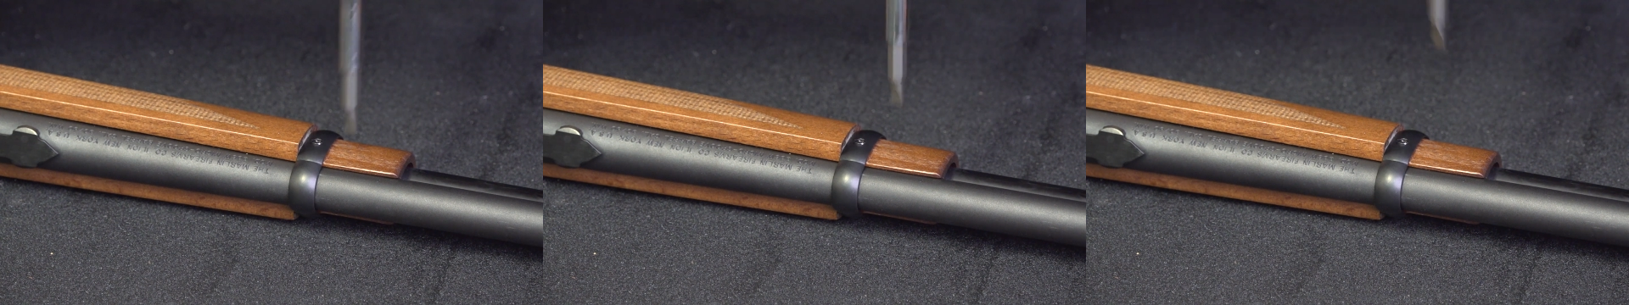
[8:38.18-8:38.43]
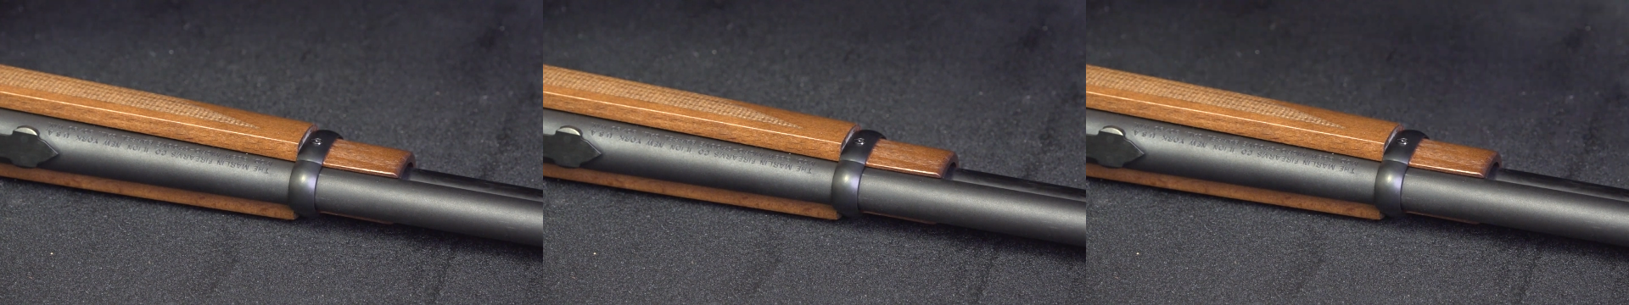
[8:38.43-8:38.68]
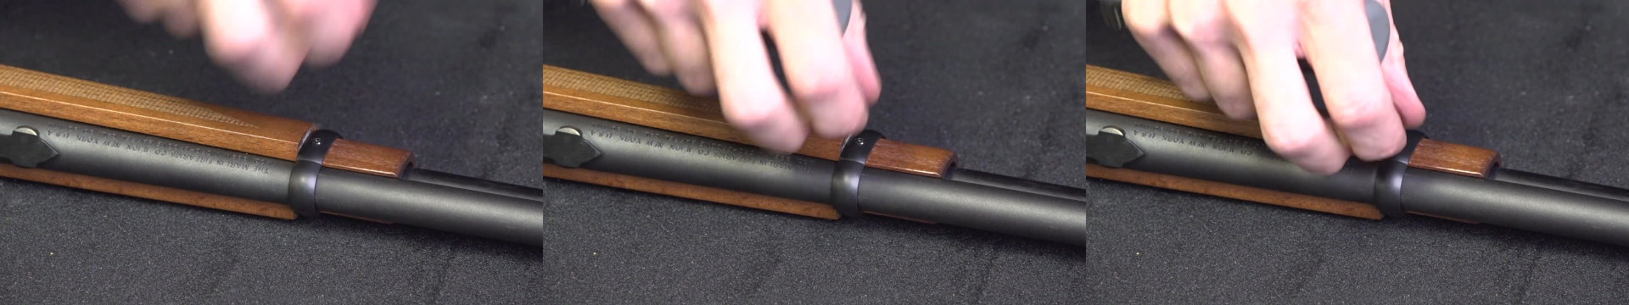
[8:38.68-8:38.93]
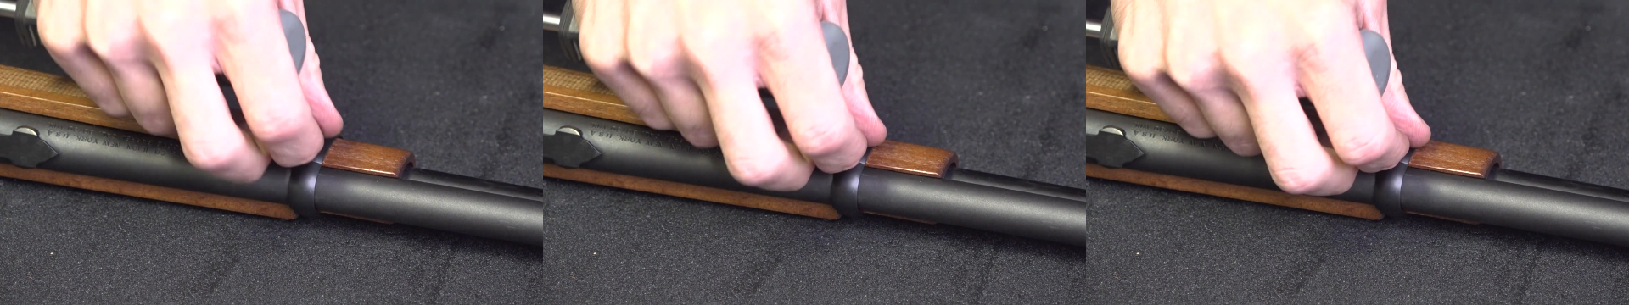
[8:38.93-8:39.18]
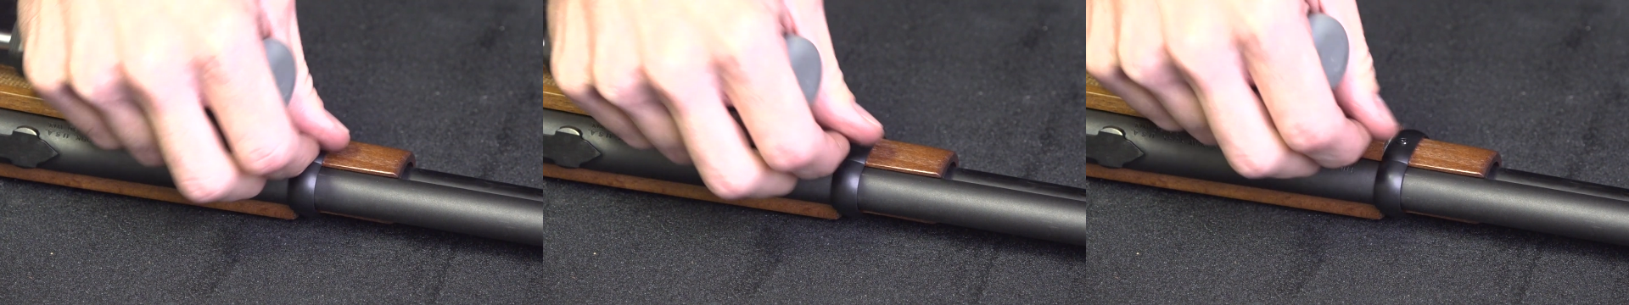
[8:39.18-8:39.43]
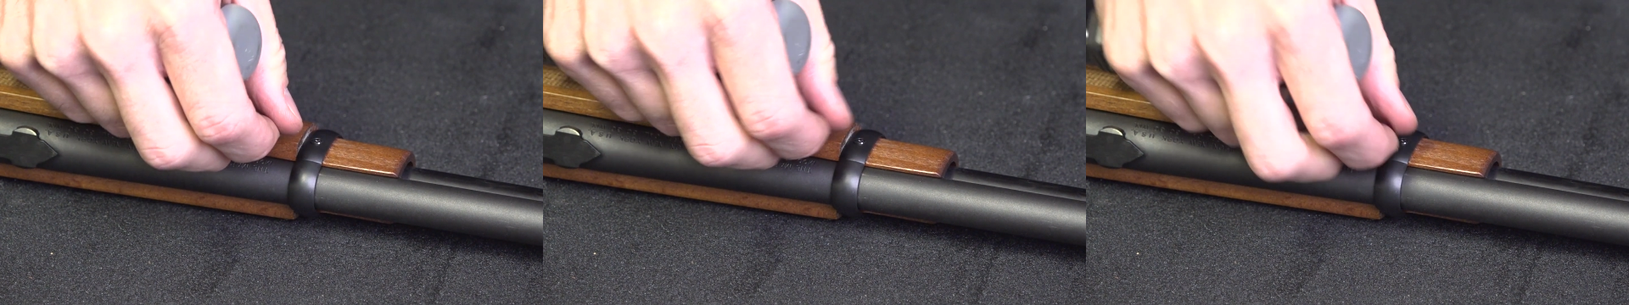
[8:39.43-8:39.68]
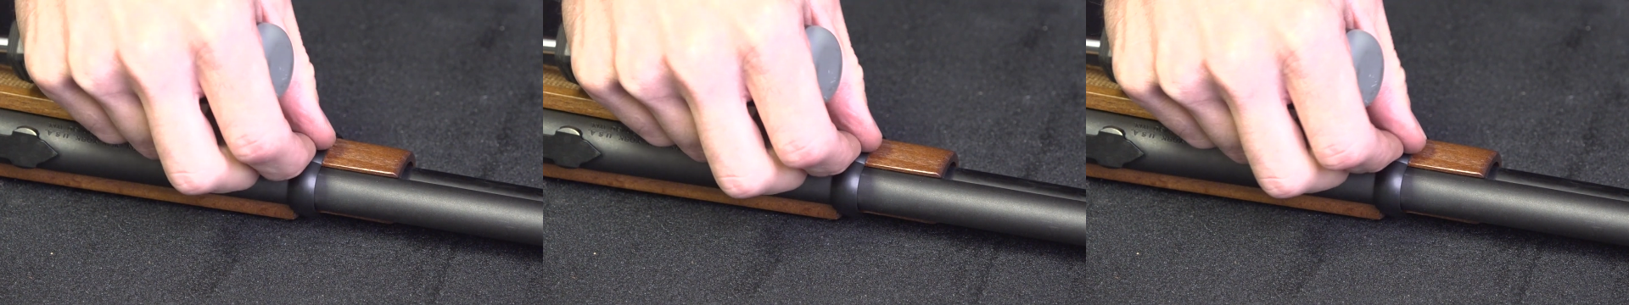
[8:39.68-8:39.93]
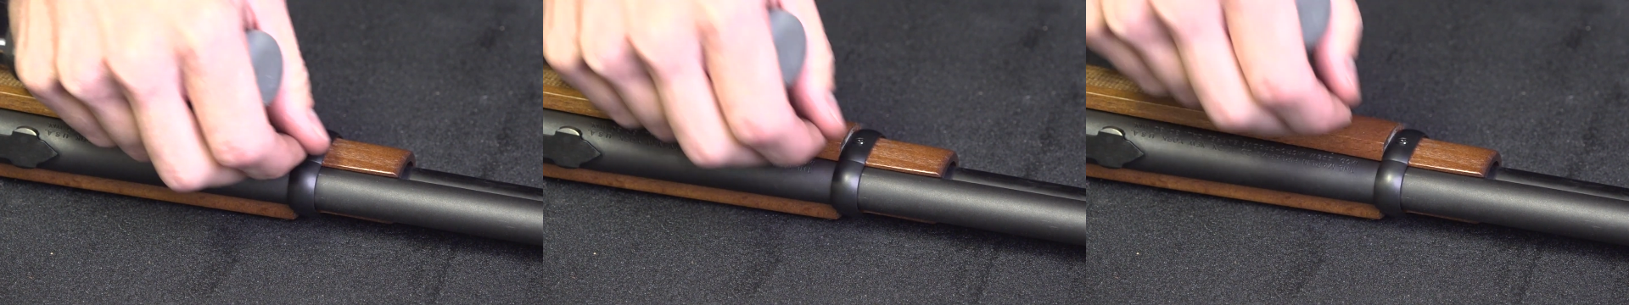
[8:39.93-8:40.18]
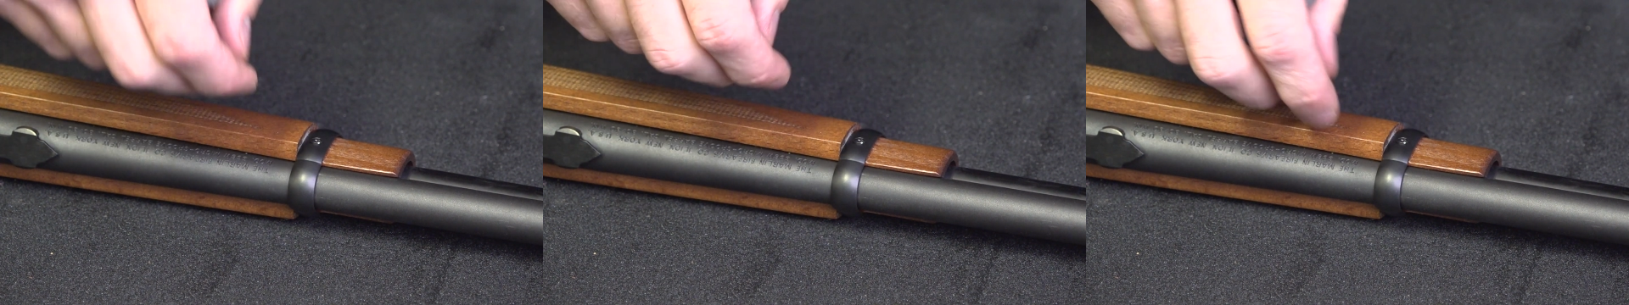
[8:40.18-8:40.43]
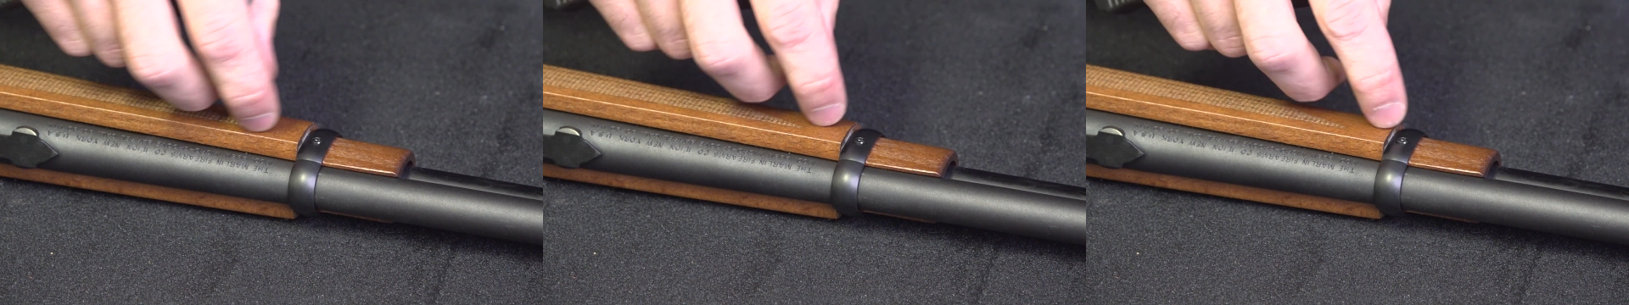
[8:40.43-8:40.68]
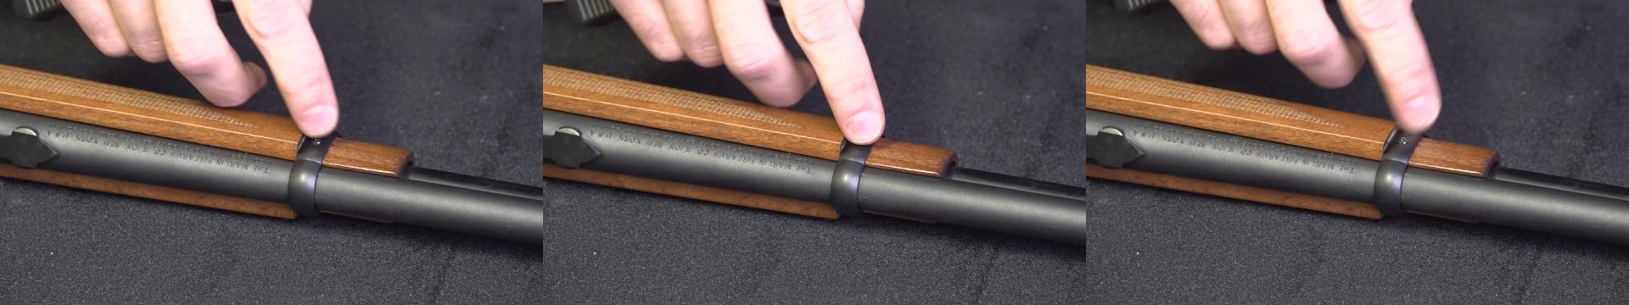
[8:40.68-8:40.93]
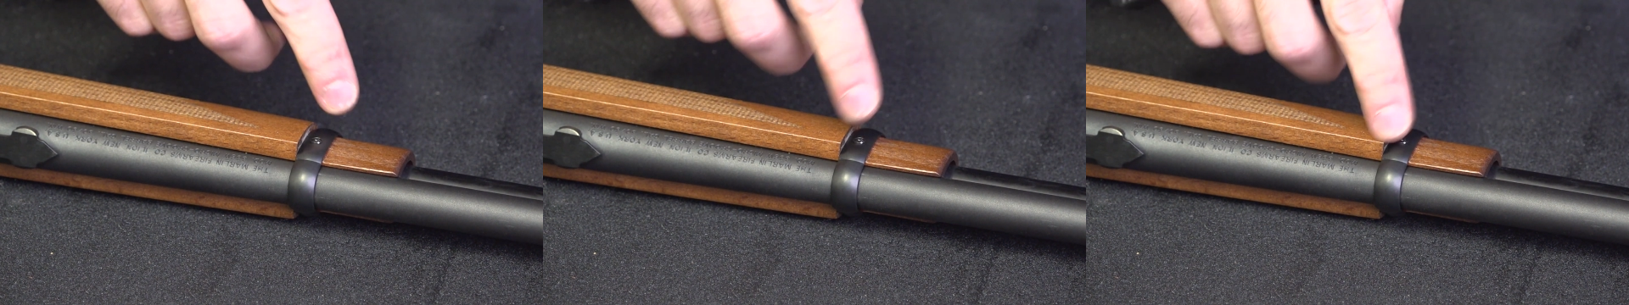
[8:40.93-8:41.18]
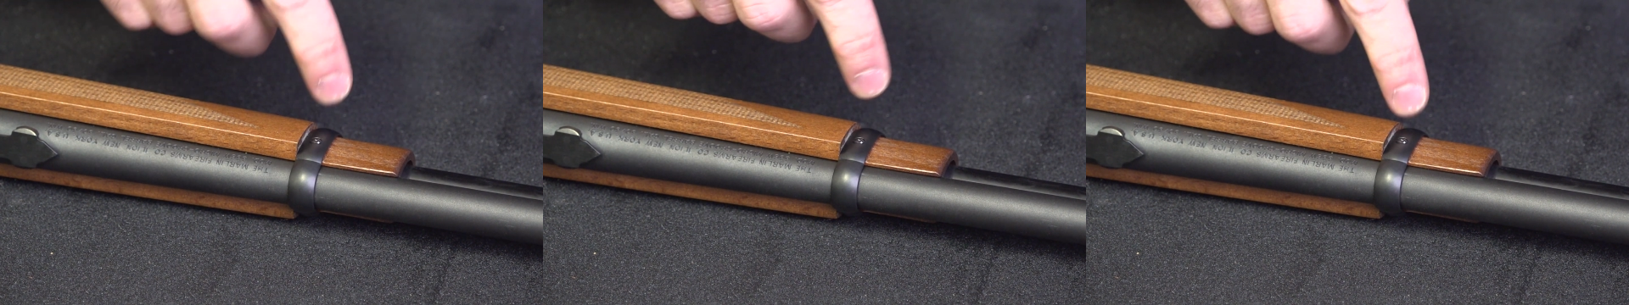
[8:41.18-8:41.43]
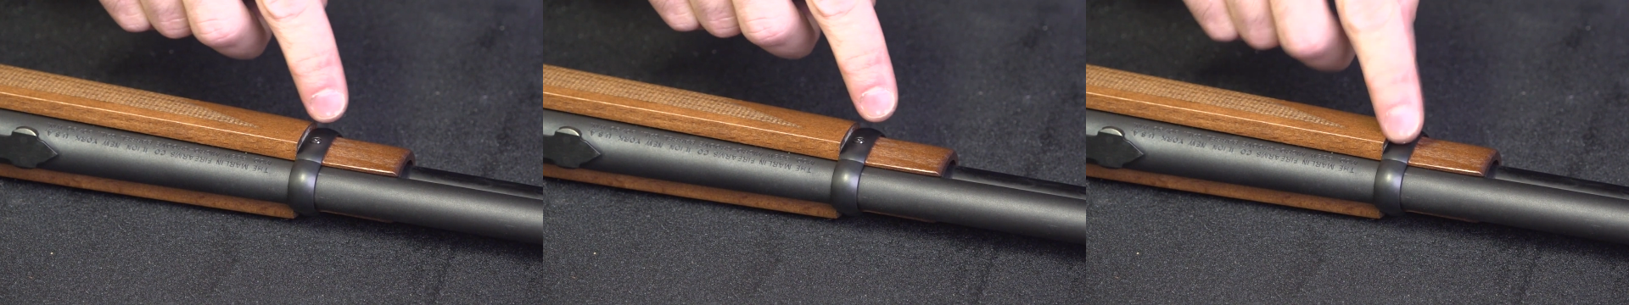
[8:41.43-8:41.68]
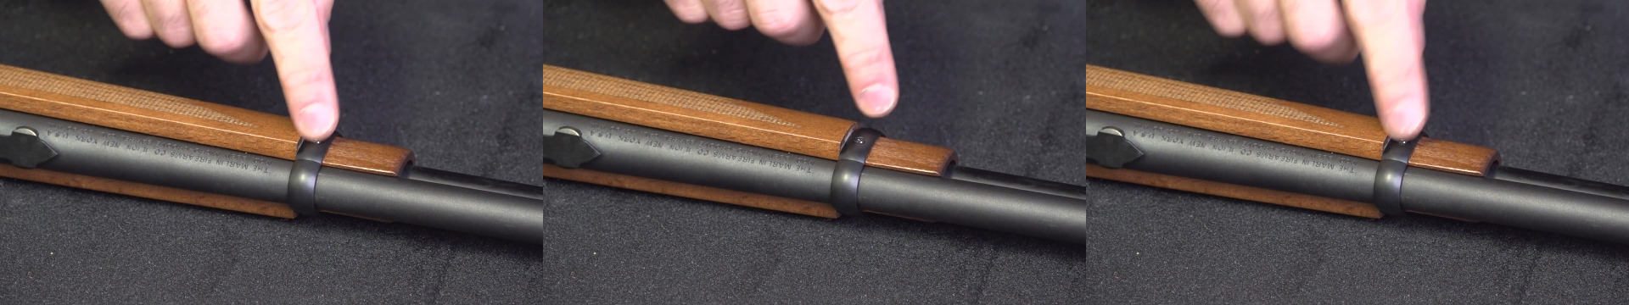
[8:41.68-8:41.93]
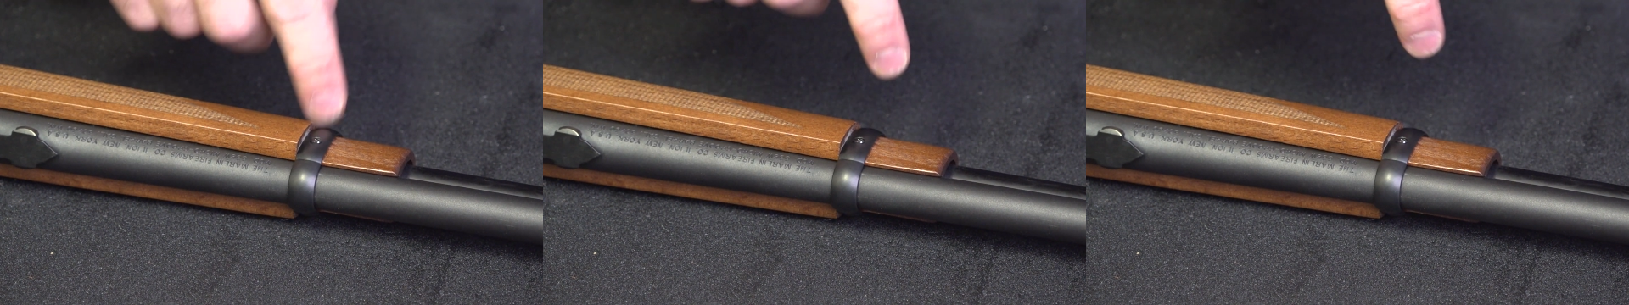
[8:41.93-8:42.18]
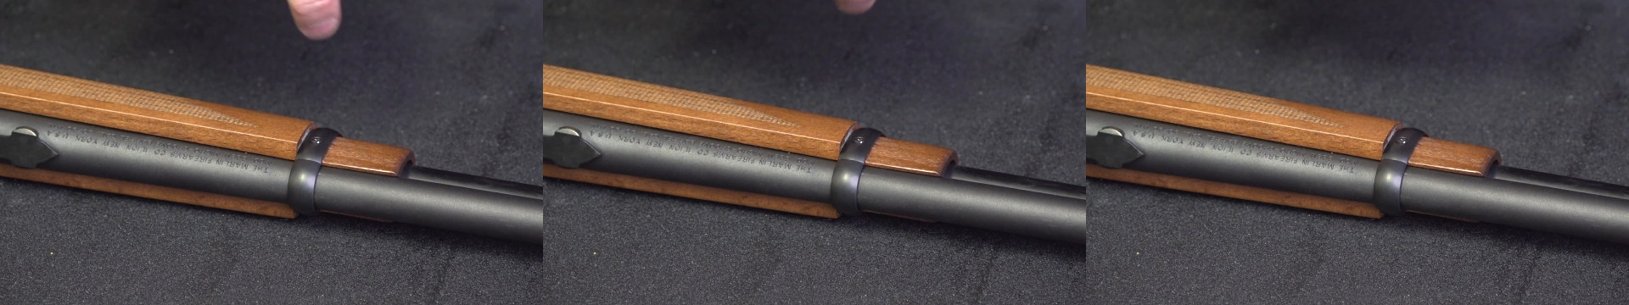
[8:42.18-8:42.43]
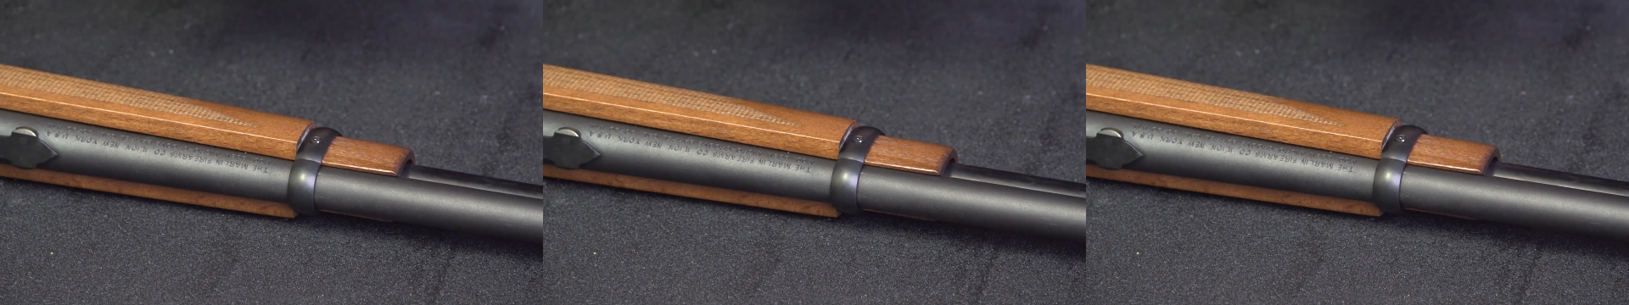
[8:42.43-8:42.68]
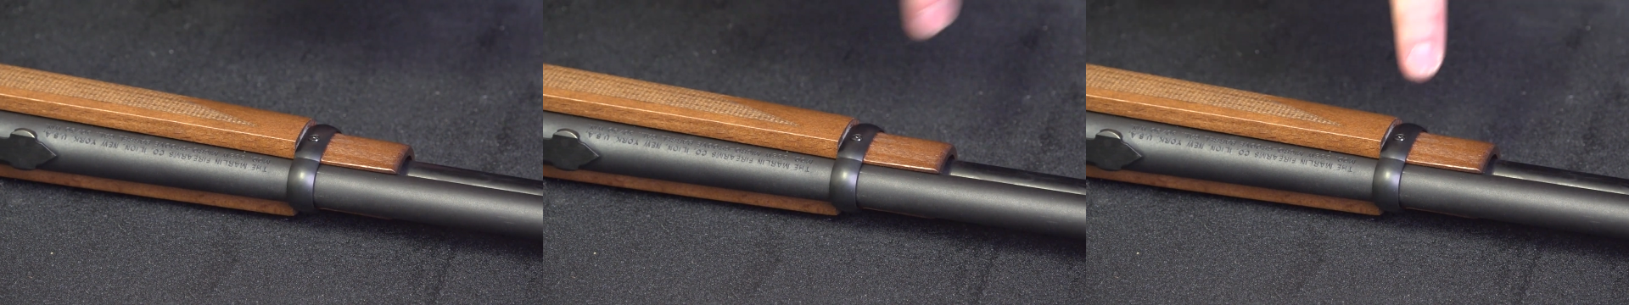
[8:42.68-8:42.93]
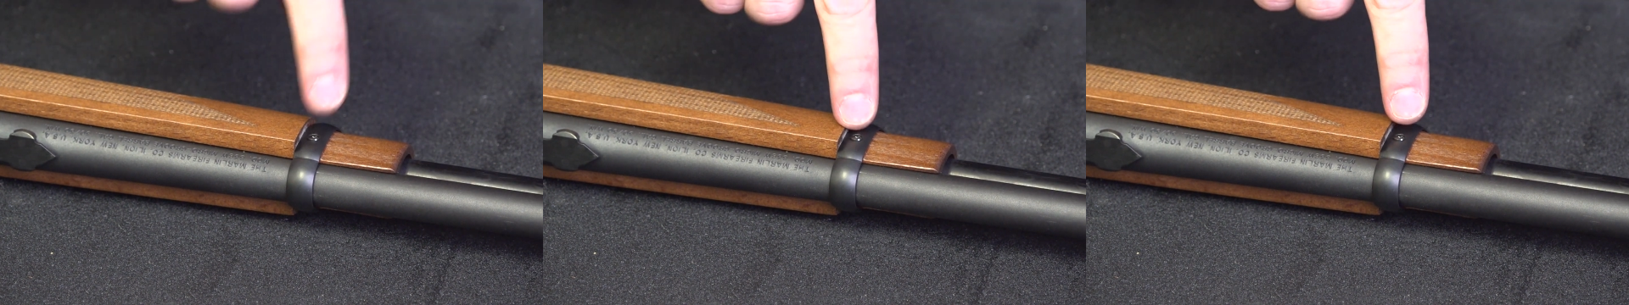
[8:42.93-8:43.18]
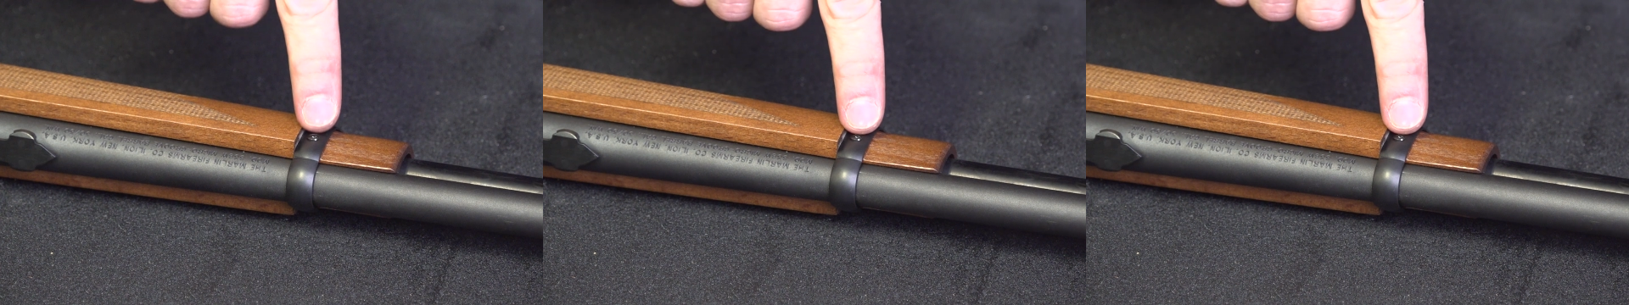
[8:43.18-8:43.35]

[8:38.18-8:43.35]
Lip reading: (no speaker visible)